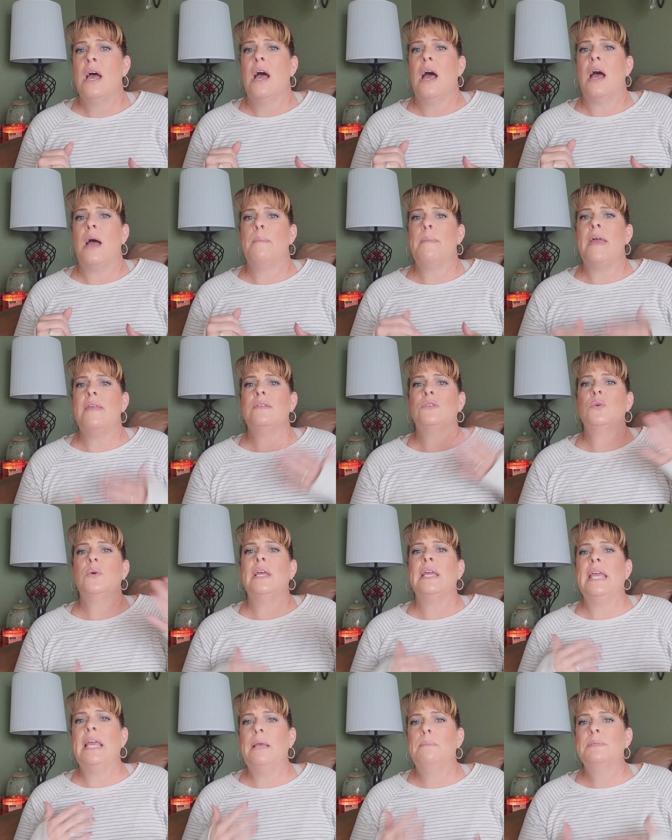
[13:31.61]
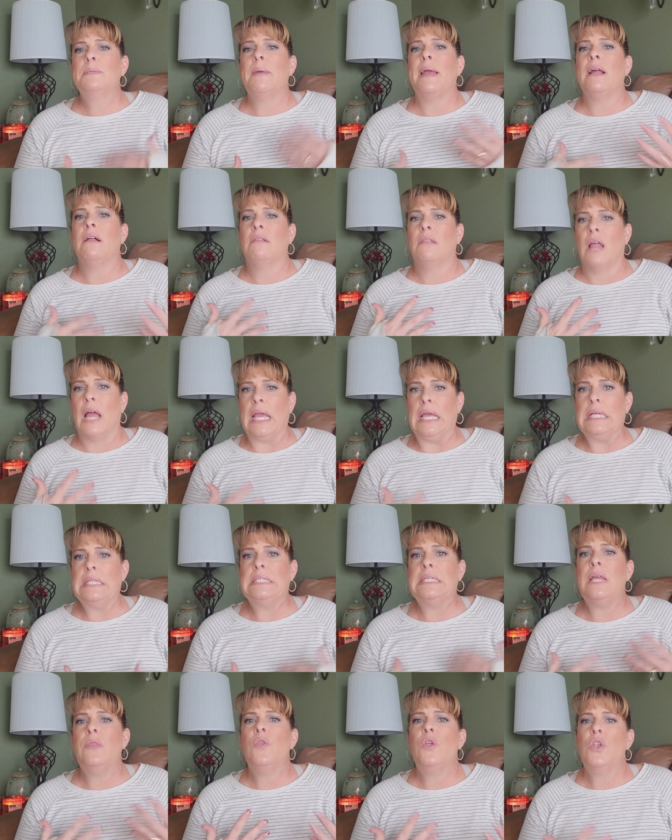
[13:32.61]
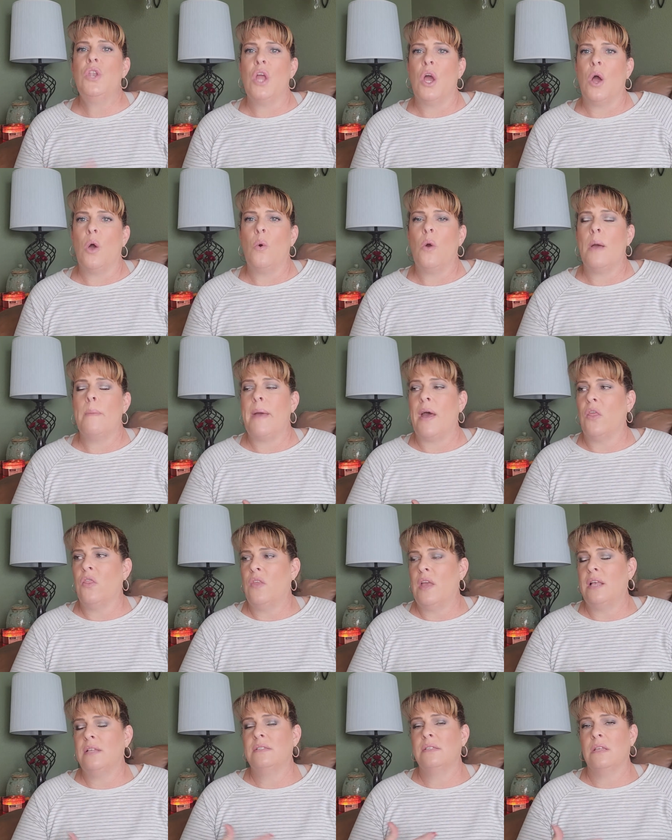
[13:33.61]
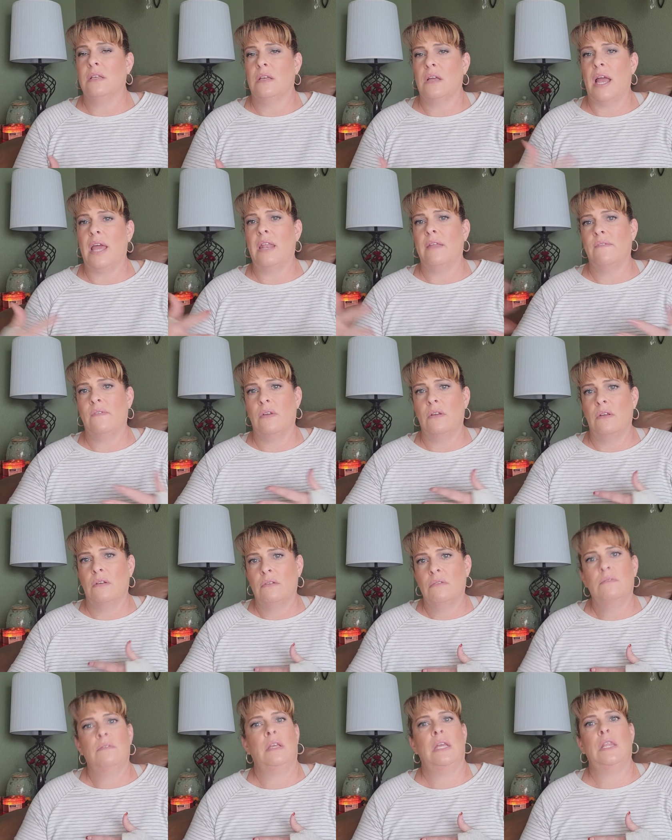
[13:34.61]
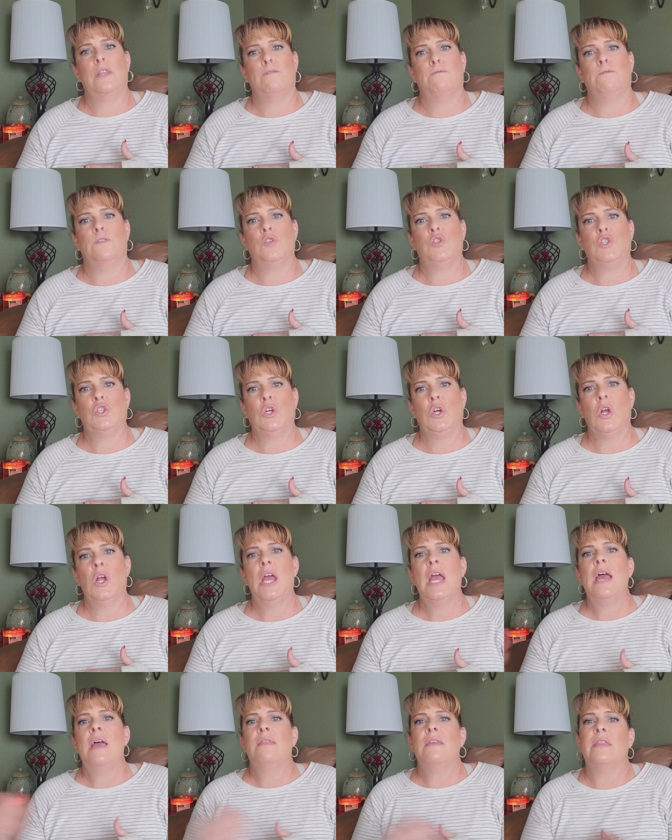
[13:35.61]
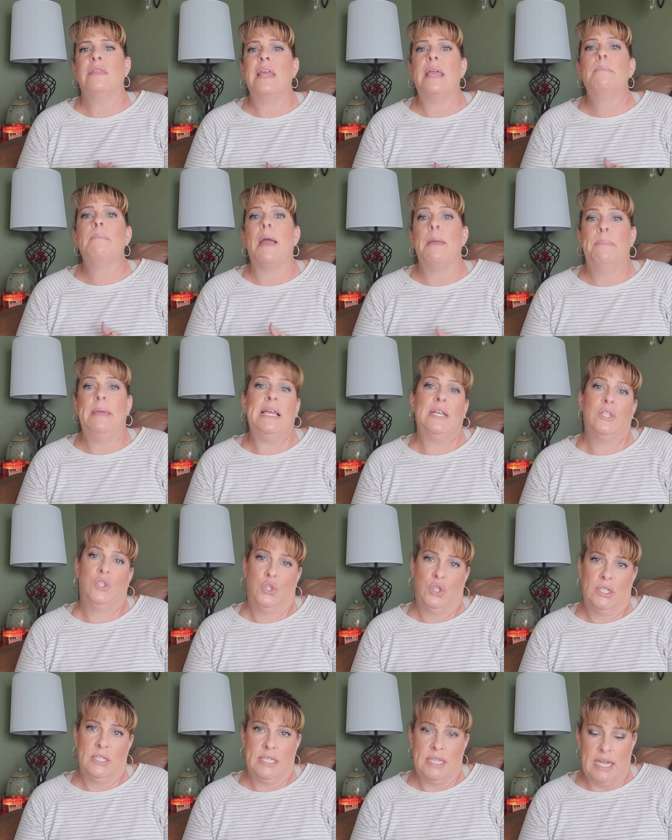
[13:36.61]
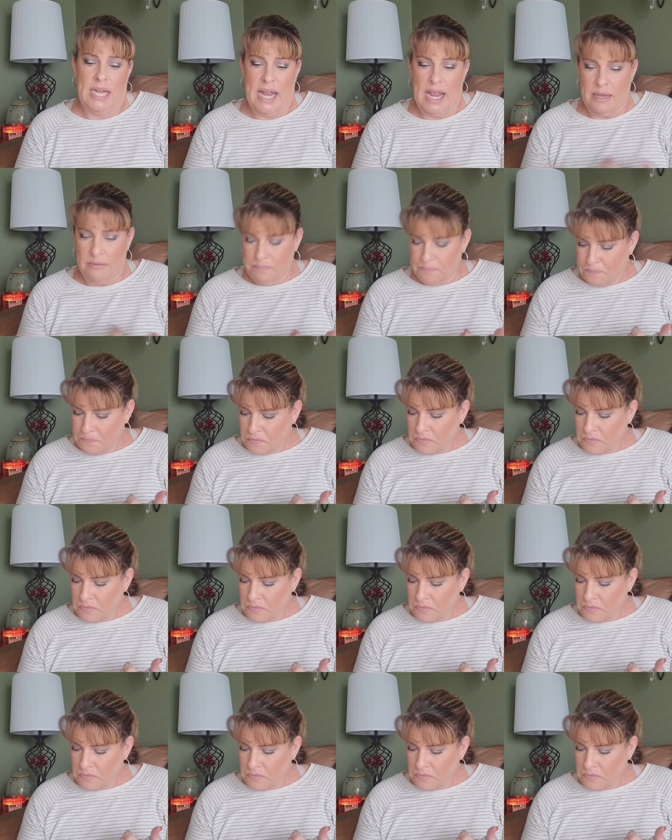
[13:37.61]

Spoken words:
And so it keeps my clients in the know about things kind of in the future that they might be interested in.